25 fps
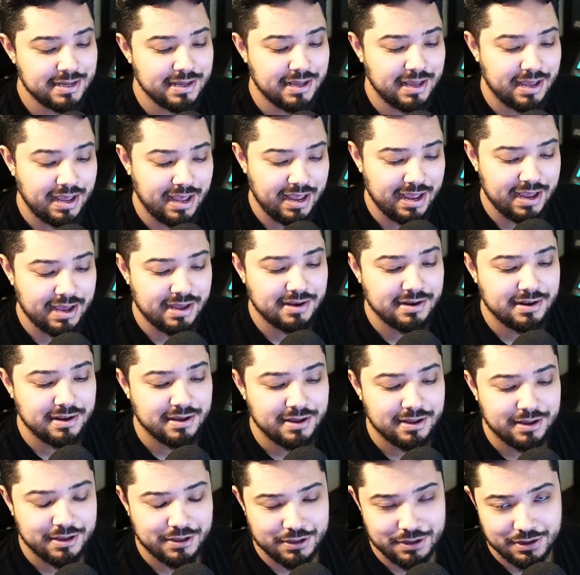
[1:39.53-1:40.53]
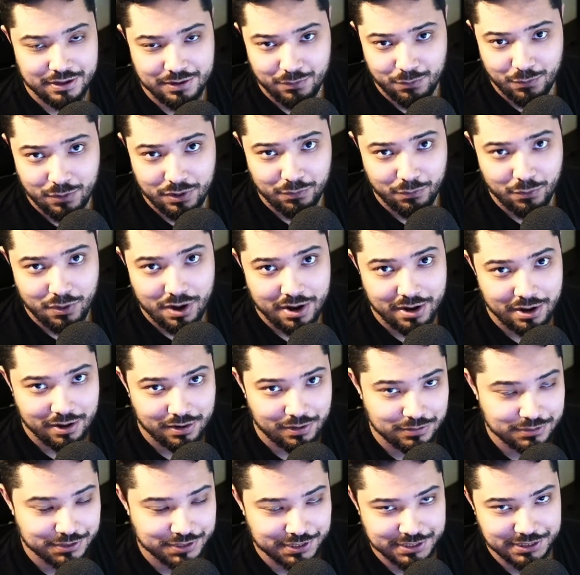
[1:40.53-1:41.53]
and one wire
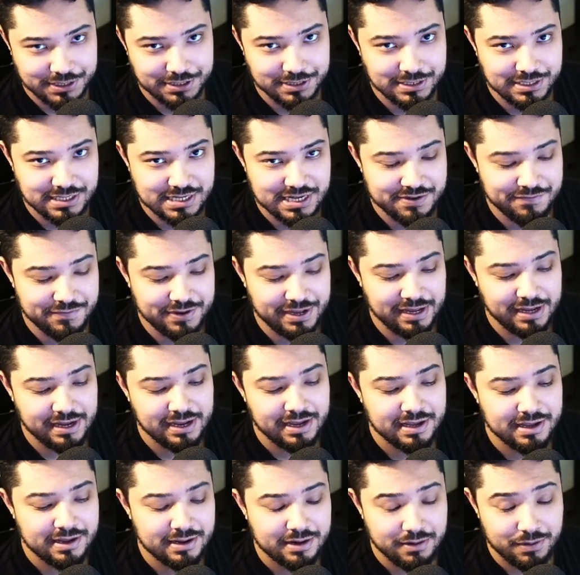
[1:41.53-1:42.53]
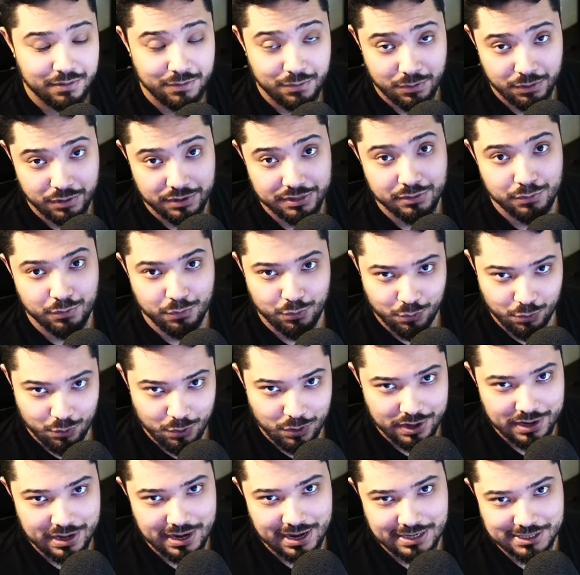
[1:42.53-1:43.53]
goes to your TV or the
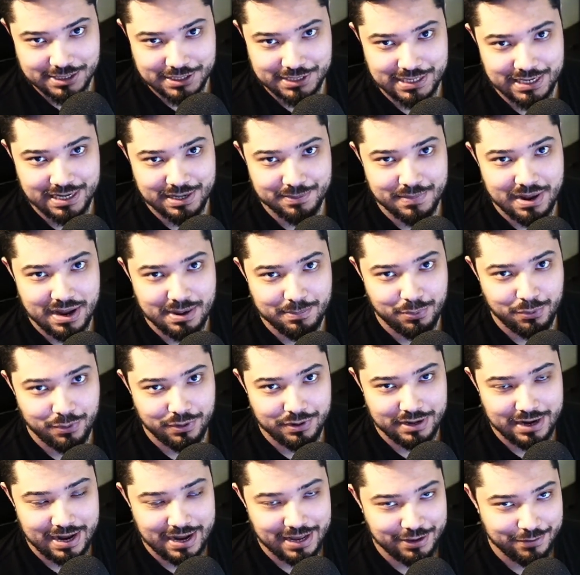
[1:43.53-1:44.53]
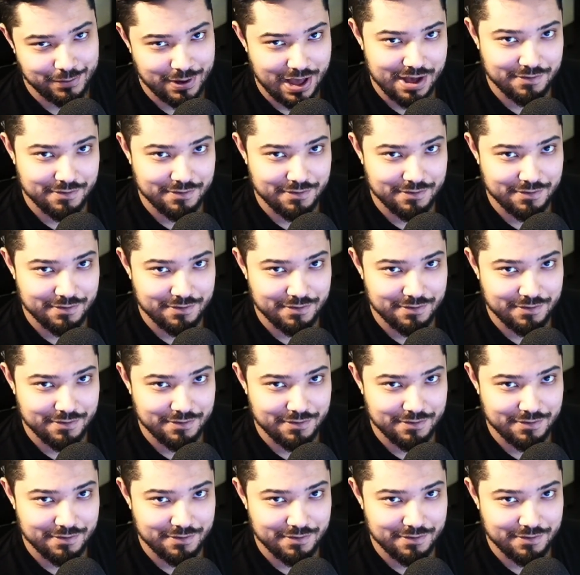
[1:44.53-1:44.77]
one HDMI port that you have